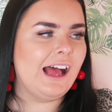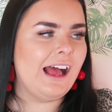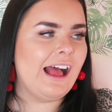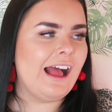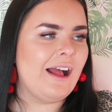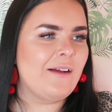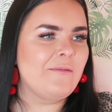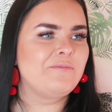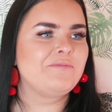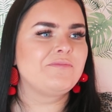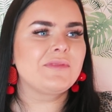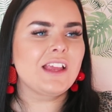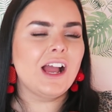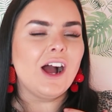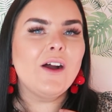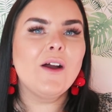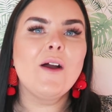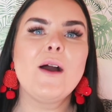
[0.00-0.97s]
I
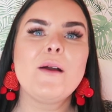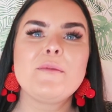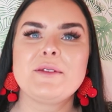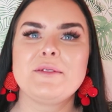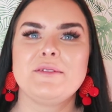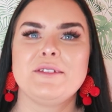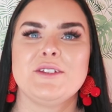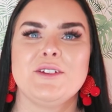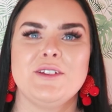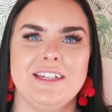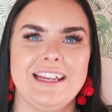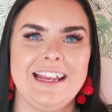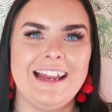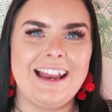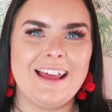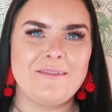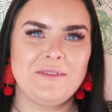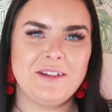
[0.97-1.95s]
hope you enjoyed
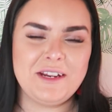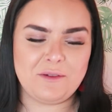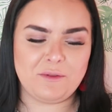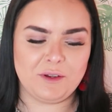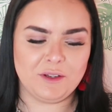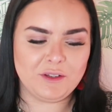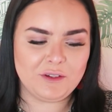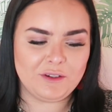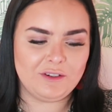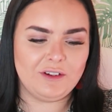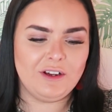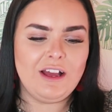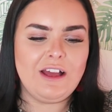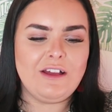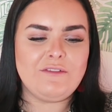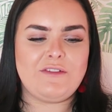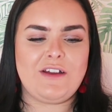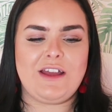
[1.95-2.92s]
it. Let me know what your
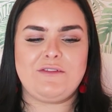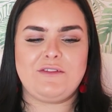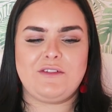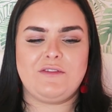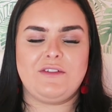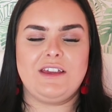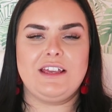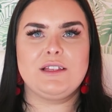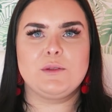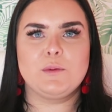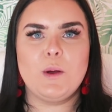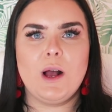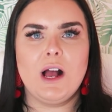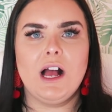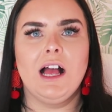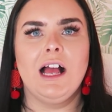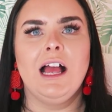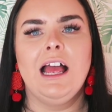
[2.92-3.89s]
favourite things
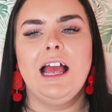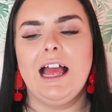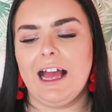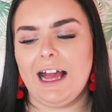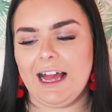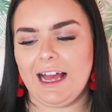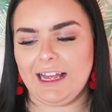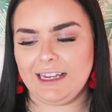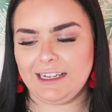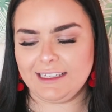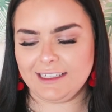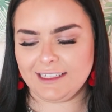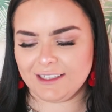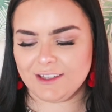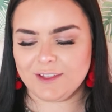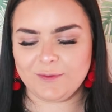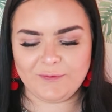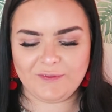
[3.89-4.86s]
were and
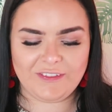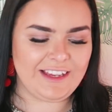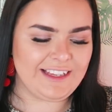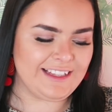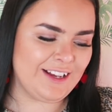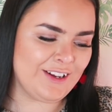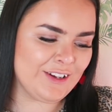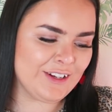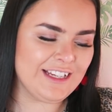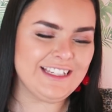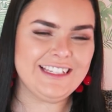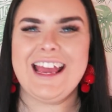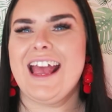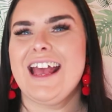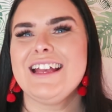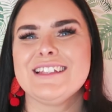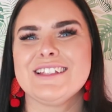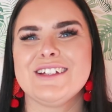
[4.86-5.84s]
some things that I can
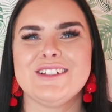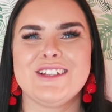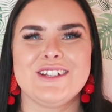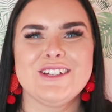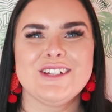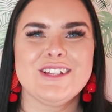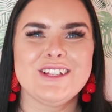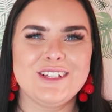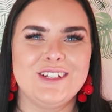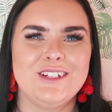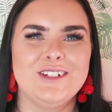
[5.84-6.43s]
test, because I just